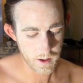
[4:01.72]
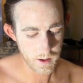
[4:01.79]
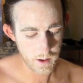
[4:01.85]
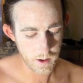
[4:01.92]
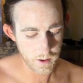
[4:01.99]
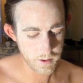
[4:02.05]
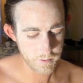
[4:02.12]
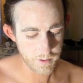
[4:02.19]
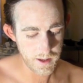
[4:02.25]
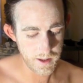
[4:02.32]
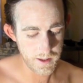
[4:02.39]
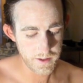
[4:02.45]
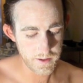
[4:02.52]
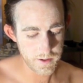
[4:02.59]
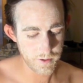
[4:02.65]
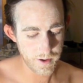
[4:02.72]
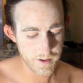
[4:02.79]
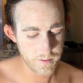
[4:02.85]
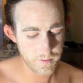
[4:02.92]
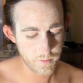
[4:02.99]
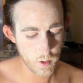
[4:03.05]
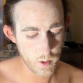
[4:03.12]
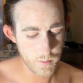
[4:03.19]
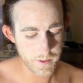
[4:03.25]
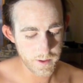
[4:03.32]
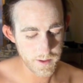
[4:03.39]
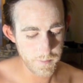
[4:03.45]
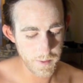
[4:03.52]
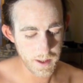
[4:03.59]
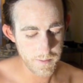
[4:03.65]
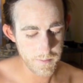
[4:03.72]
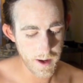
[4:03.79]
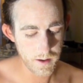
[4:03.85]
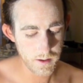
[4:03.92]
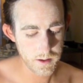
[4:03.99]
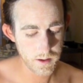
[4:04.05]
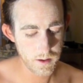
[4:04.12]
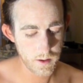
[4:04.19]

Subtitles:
look, really, to transform into Mickey Mouse.